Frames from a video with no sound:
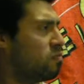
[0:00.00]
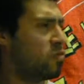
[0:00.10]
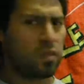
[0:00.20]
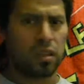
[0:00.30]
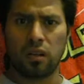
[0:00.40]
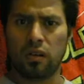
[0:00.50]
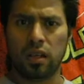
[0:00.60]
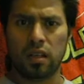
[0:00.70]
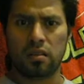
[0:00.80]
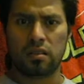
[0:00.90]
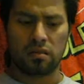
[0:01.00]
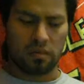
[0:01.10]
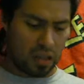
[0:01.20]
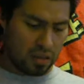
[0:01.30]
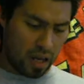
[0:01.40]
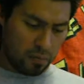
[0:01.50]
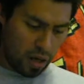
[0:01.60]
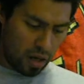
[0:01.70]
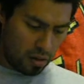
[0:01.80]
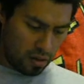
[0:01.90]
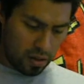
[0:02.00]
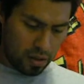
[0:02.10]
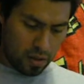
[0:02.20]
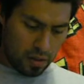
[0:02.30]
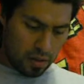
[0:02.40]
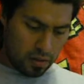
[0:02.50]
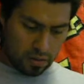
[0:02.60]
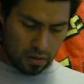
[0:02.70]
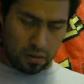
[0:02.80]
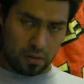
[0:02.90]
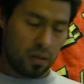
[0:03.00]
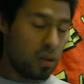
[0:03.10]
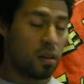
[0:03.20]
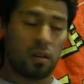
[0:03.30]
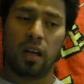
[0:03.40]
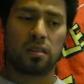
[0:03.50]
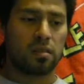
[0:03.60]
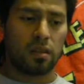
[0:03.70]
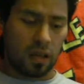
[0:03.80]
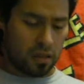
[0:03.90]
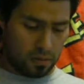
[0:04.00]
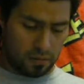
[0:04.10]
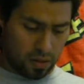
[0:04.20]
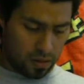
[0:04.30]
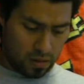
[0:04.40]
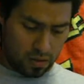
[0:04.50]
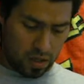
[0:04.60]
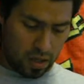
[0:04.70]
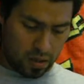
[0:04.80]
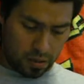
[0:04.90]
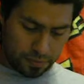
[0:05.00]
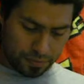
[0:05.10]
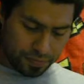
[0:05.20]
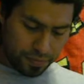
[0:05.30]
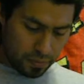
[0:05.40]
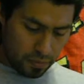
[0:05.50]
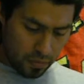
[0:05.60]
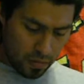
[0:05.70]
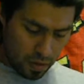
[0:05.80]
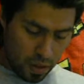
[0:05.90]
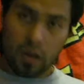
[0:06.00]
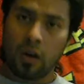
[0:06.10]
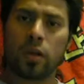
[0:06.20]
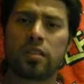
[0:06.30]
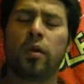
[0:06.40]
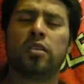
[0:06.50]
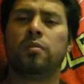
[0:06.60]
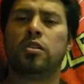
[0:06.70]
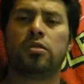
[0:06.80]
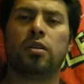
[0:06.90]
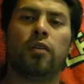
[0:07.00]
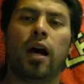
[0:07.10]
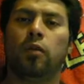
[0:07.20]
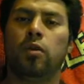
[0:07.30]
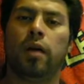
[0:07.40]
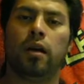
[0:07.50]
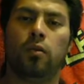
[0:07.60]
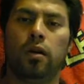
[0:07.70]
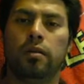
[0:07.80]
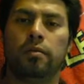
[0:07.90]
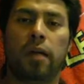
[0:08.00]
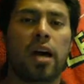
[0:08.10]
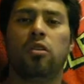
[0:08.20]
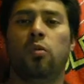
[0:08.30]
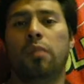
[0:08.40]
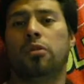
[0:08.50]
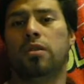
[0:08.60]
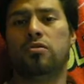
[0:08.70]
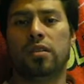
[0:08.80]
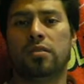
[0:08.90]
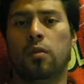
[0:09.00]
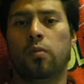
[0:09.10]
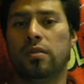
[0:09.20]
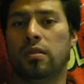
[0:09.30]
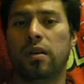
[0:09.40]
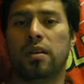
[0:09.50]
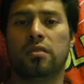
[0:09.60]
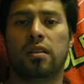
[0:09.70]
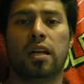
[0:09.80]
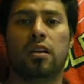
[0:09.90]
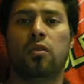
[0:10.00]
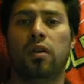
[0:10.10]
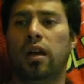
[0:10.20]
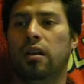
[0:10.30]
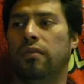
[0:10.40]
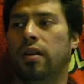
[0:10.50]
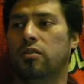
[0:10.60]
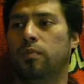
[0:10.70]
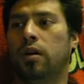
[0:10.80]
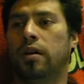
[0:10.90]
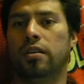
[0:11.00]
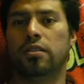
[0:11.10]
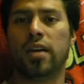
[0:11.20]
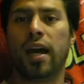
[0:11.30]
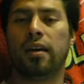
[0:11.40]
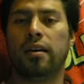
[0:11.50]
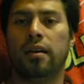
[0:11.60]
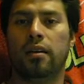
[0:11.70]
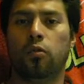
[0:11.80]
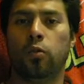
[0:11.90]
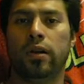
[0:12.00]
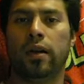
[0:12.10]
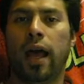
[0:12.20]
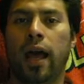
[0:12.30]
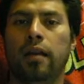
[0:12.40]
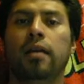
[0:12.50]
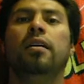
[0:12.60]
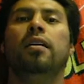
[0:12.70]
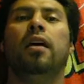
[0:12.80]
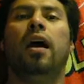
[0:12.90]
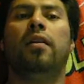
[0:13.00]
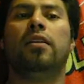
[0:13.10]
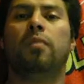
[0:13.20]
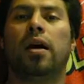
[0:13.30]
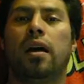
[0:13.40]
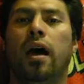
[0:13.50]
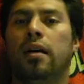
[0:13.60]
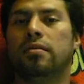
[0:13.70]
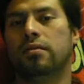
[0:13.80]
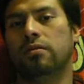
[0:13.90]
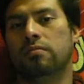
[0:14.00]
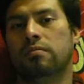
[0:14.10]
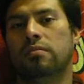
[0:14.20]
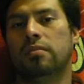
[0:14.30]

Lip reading: It's 50 degrees, not that bad. So, that's a fucking drag. What's everybody going to be dressed up for Halloween, by the way? I don't know what I'm going to be dressed up as. Sometimes I just get creative and I just put on a jacket and a weird hat. And that's my costume.